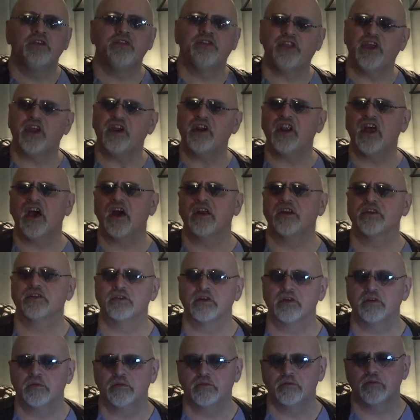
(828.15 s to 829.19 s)
they're not
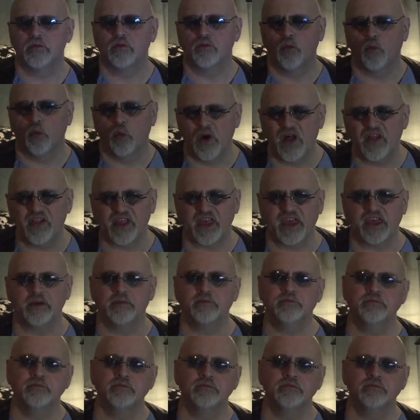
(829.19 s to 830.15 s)
willing